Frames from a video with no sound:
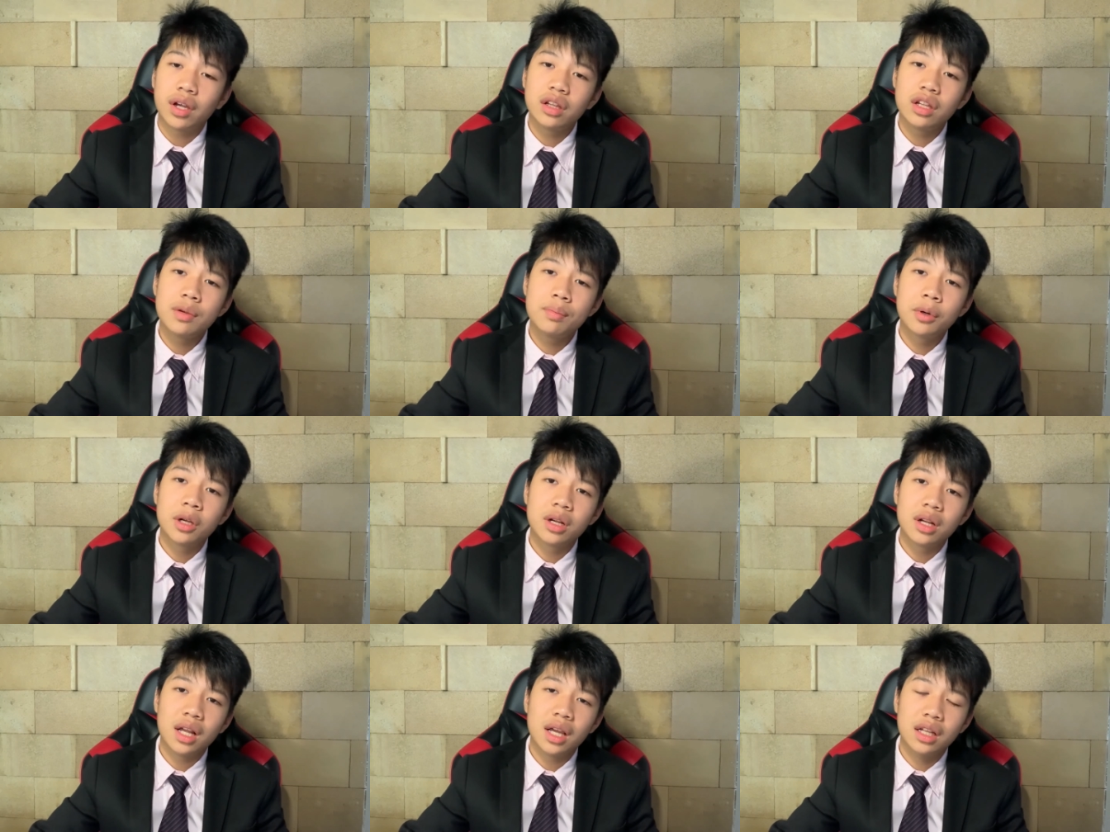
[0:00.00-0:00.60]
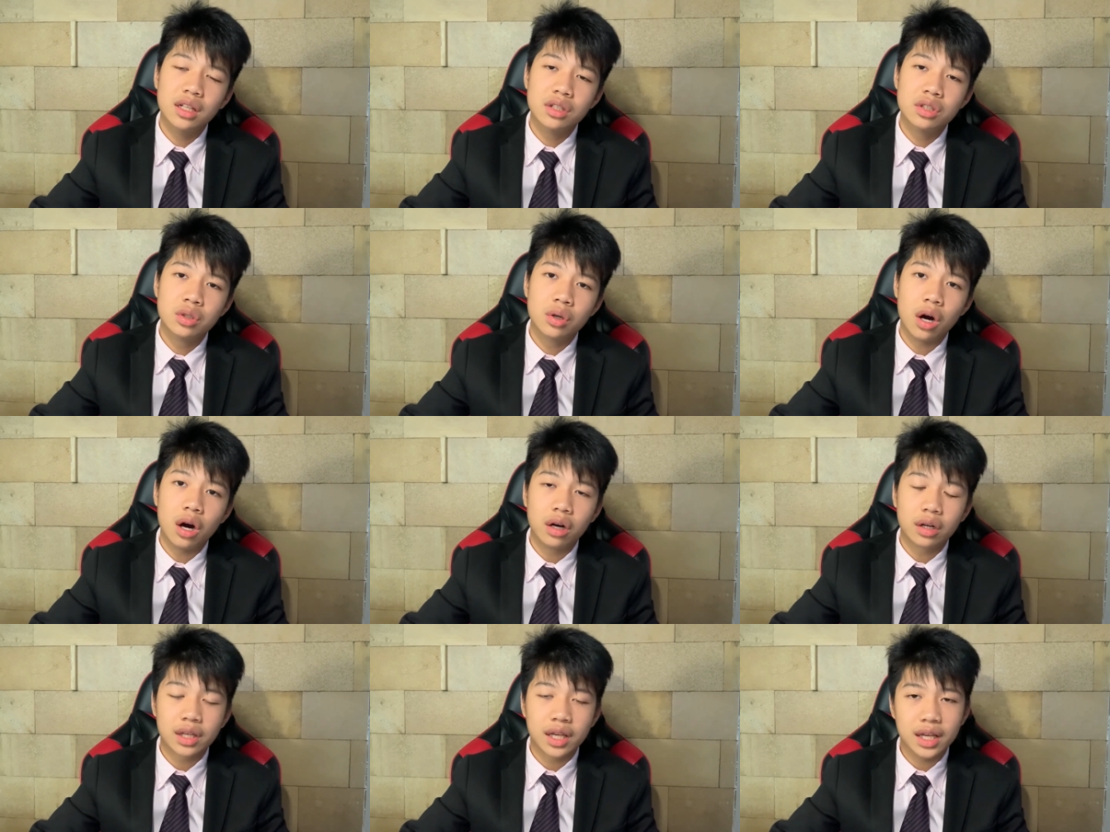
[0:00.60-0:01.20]
put an end to
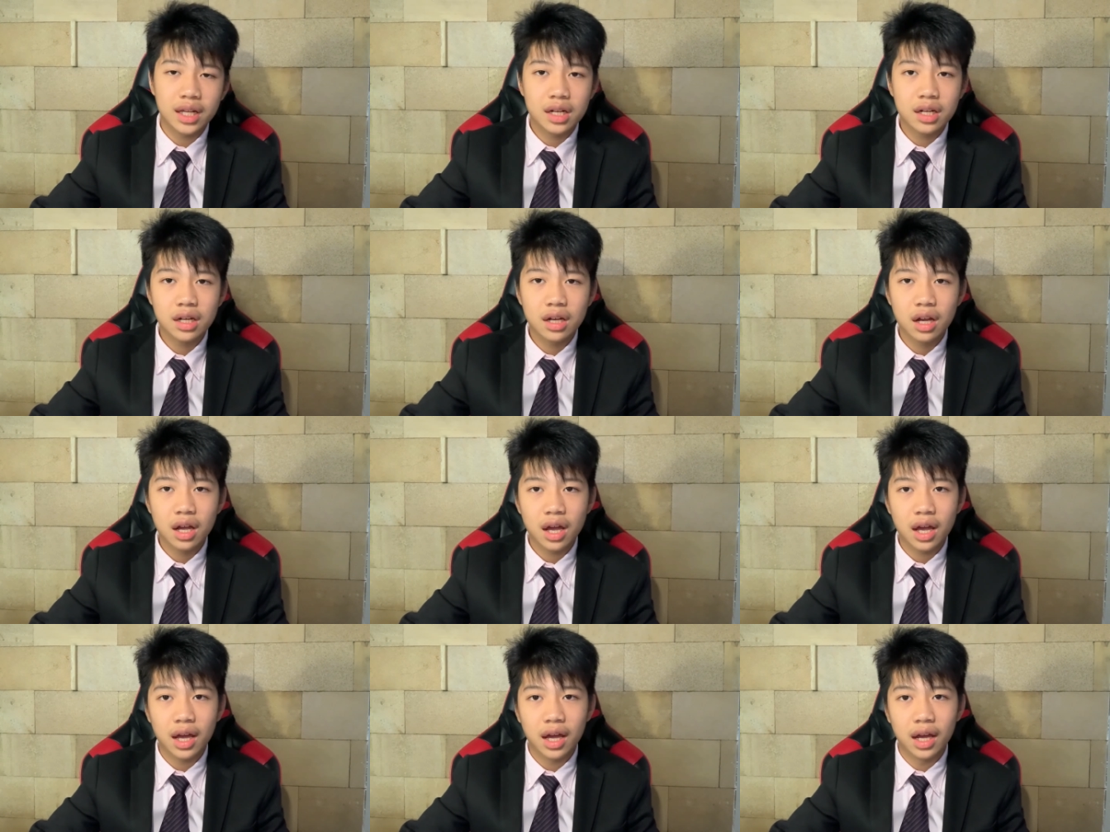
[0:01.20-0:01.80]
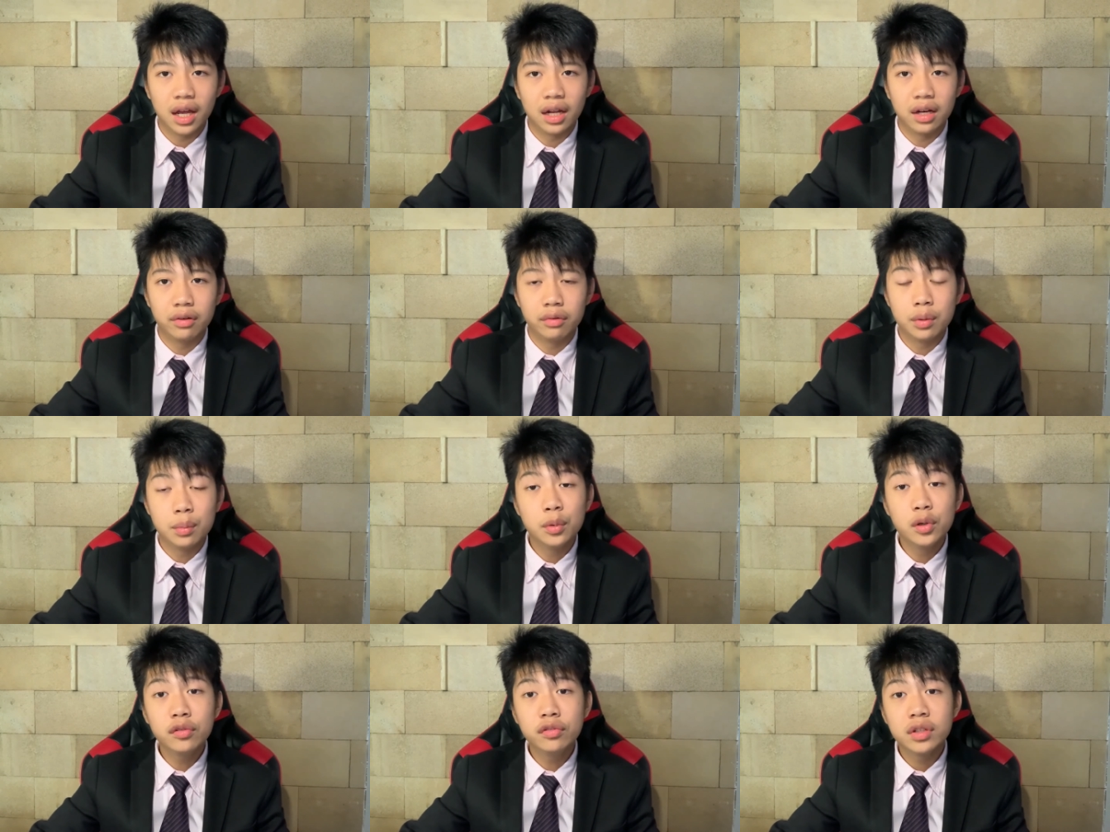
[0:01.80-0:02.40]
Al Qaeda and
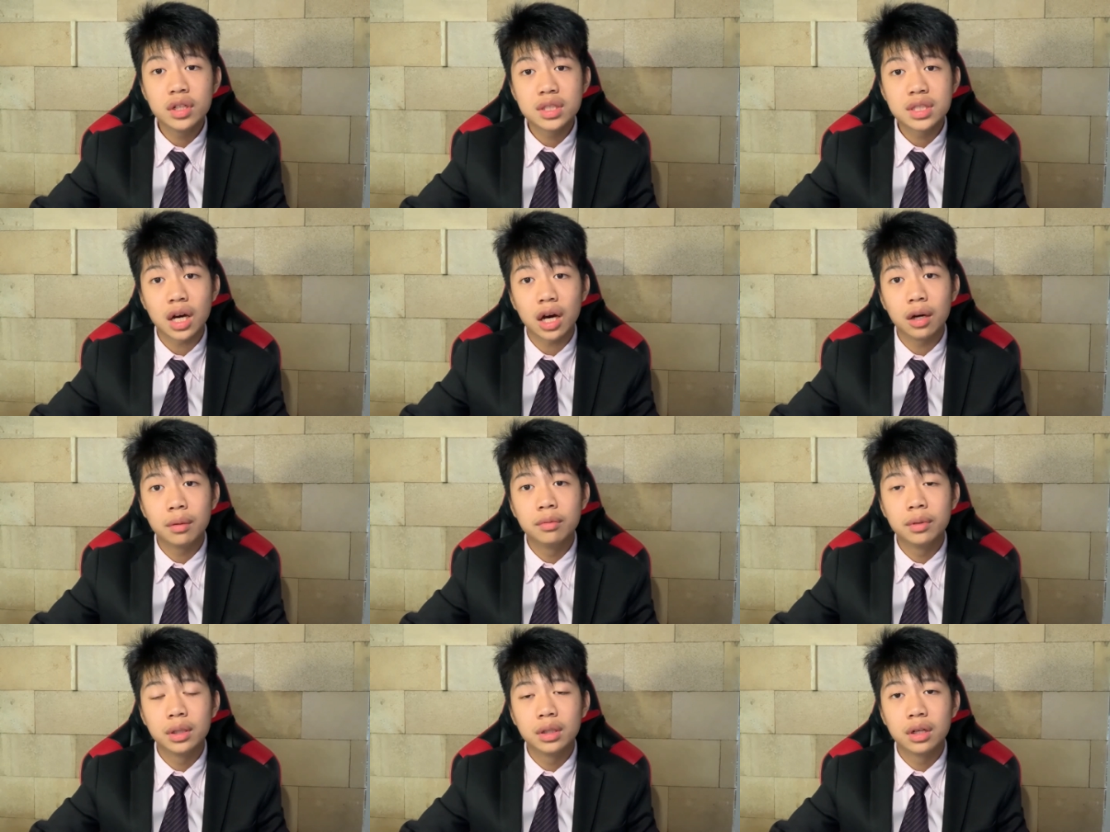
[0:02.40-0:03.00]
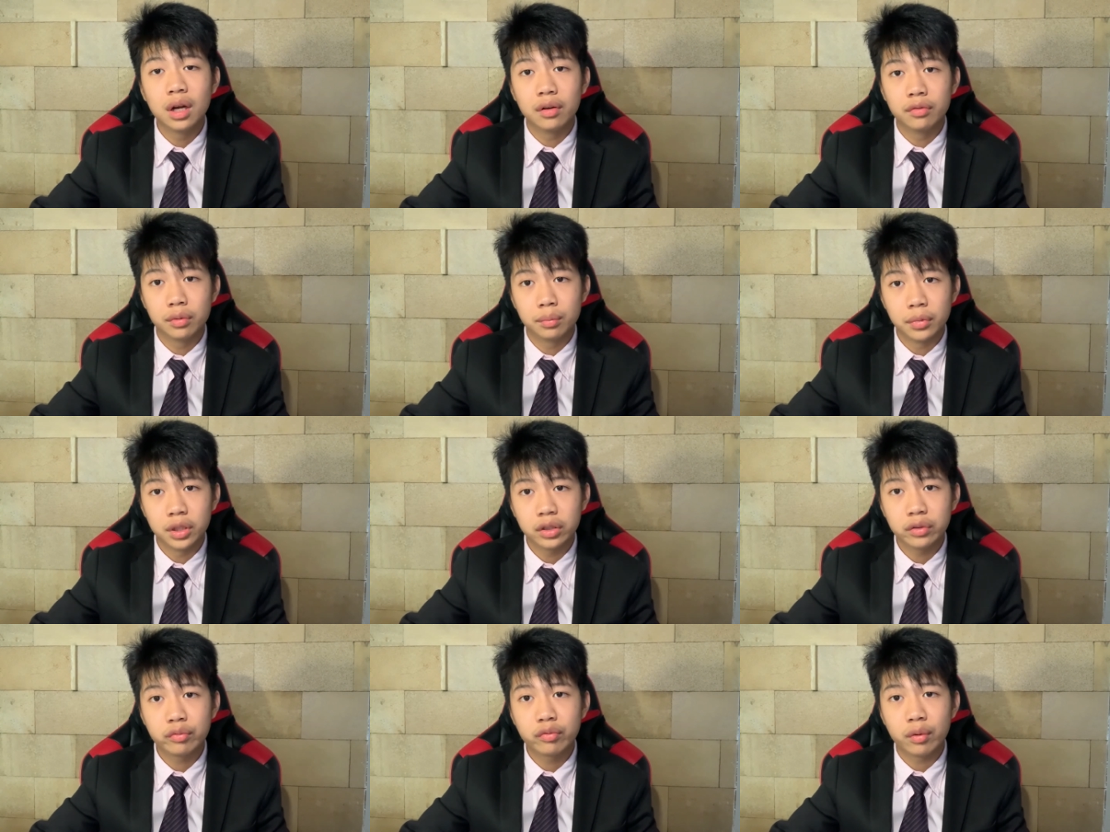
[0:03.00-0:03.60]
remove the Taliban
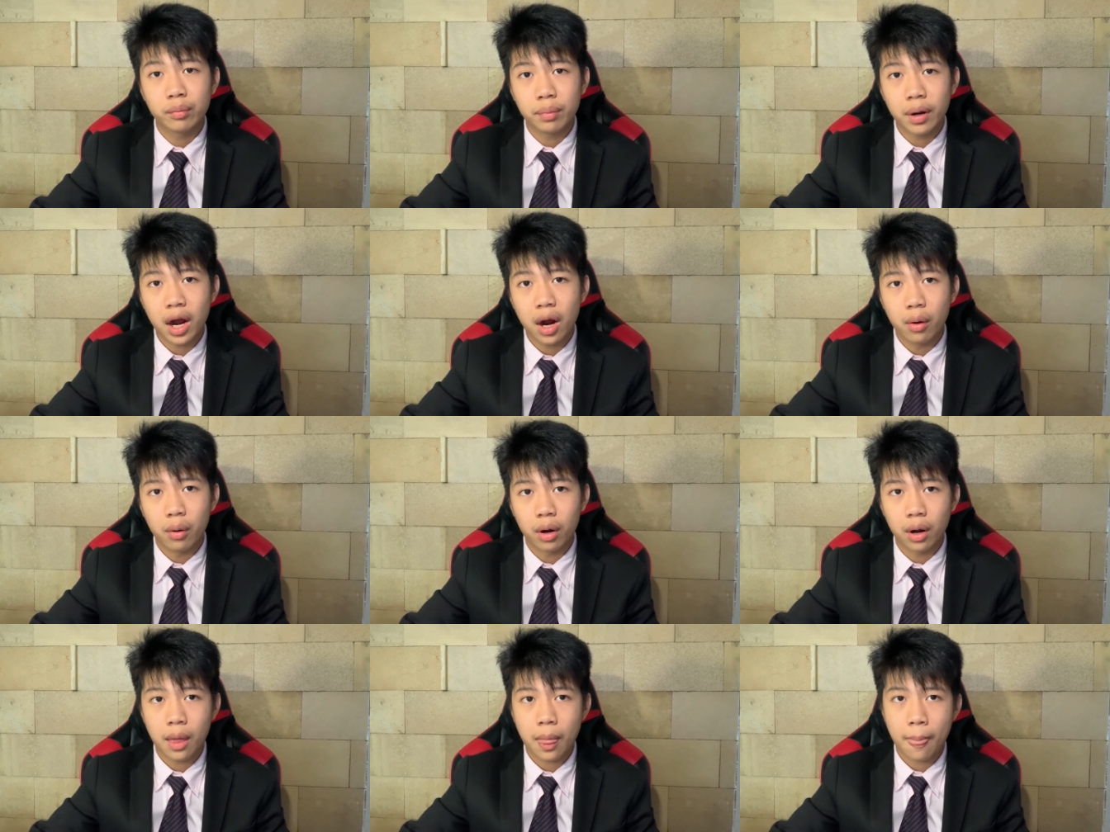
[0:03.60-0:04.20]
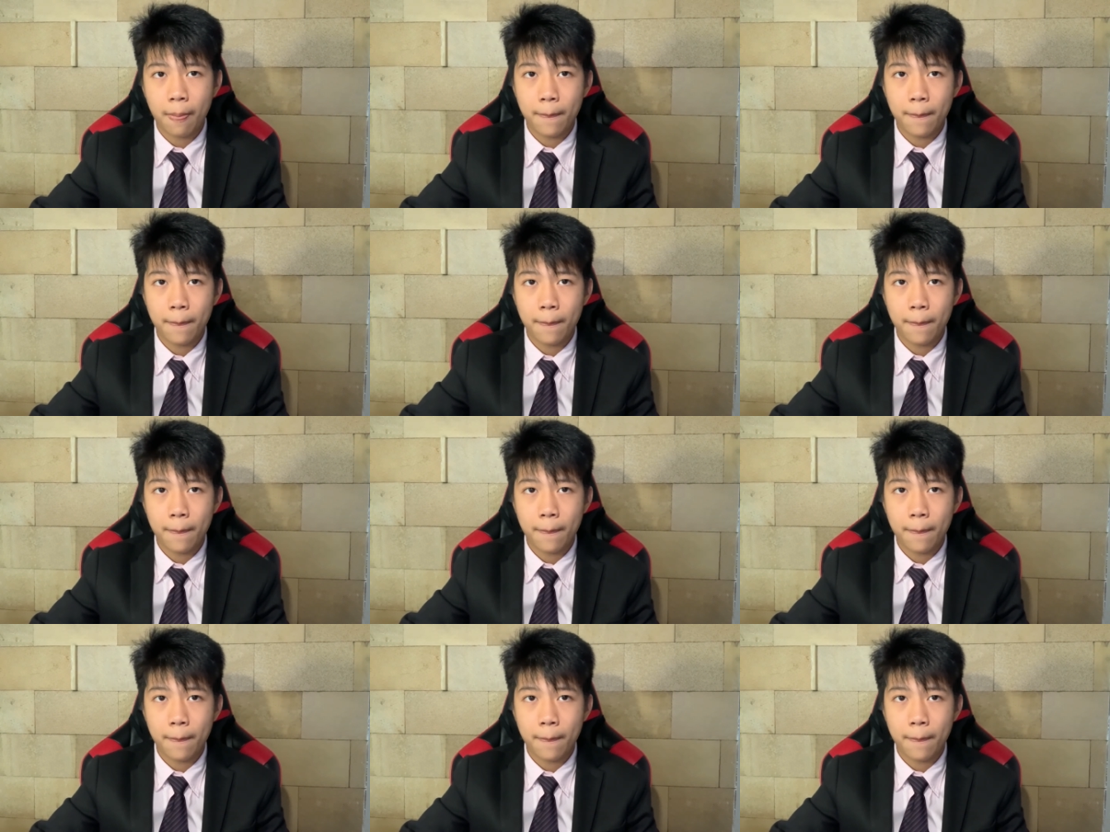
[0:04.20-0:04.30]
government from power.